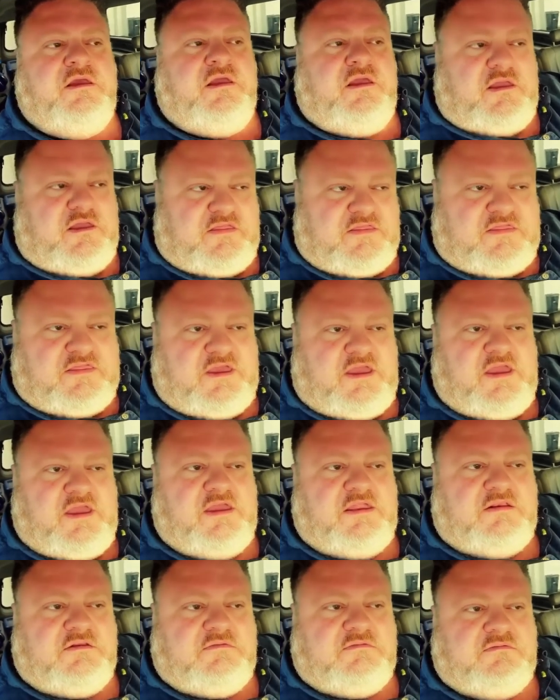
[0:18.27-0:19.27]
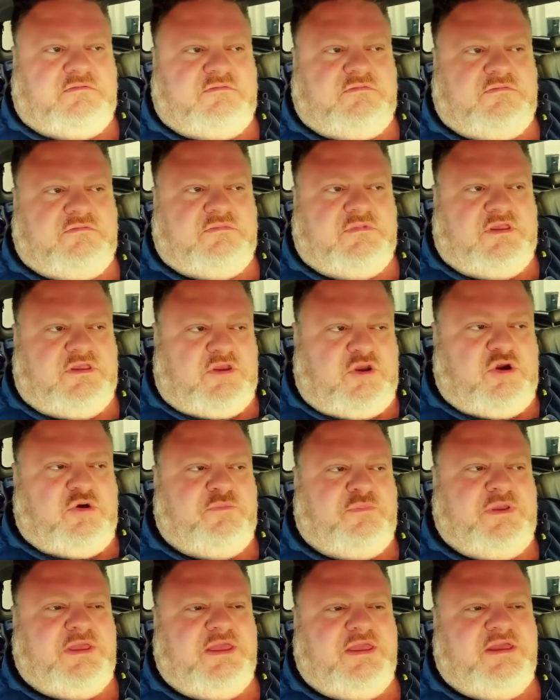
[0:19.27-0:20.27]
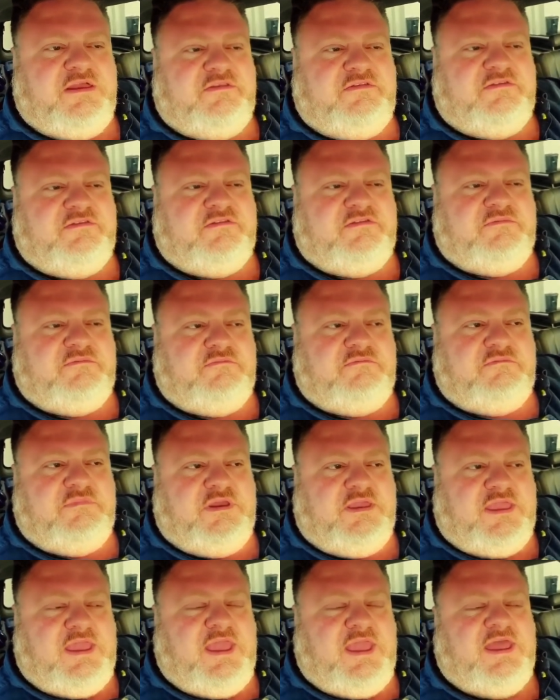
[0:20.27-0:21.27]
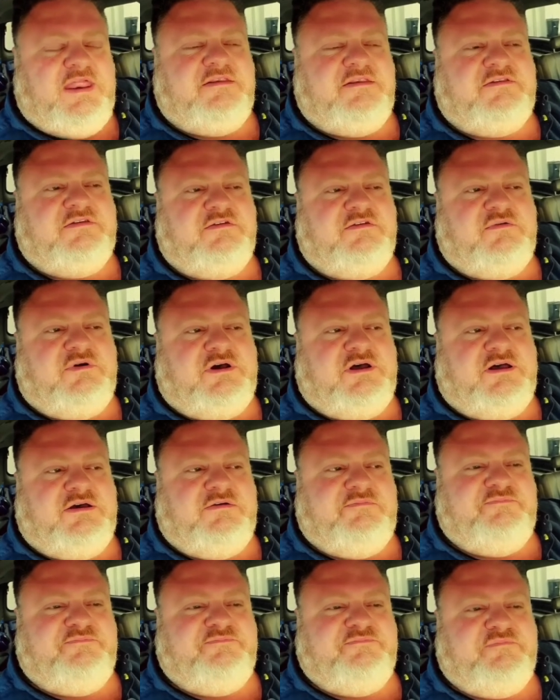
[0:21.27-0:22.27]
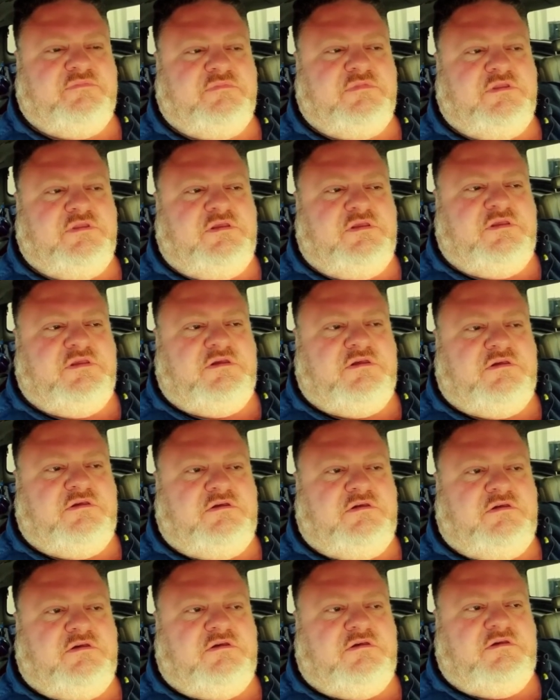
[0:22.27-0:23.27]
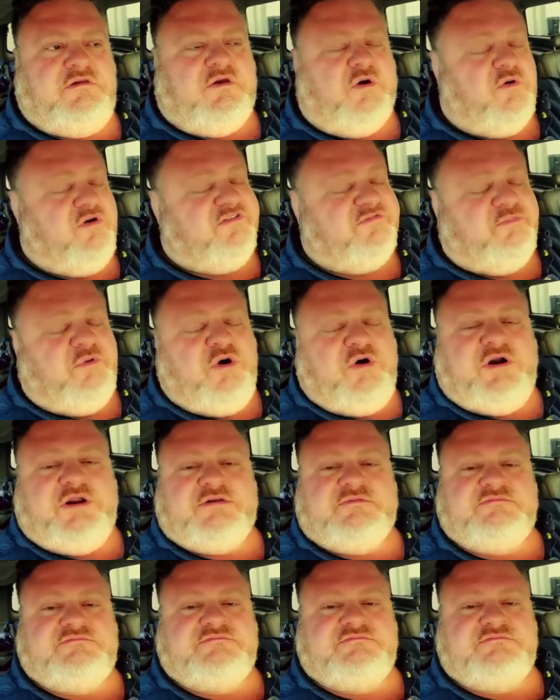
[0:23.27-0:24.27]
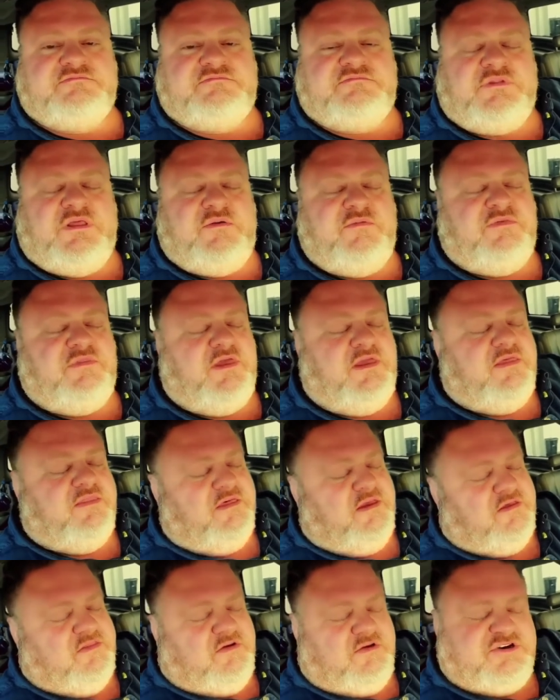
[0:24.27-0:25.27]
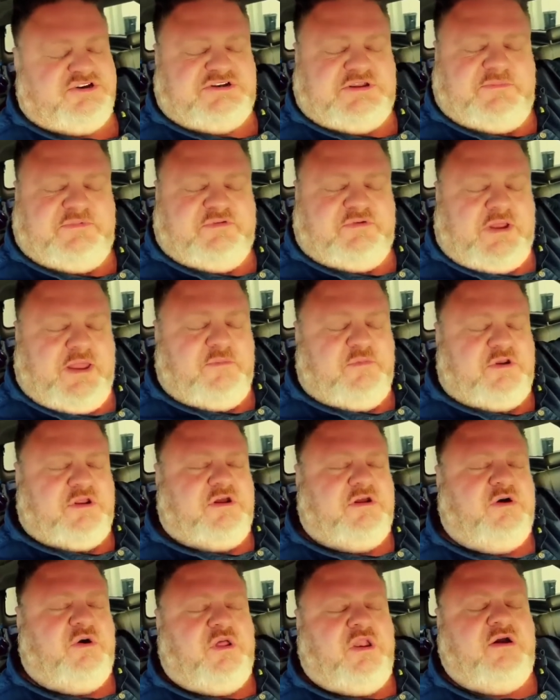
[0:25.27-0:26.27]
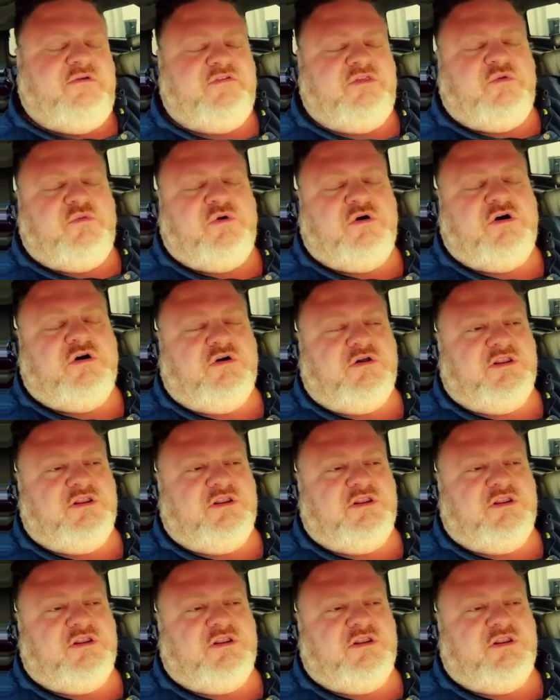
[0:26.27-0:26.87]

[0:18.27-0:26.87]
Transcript: And then the Europeans began to go exploring. Their ships are able to go all over the world.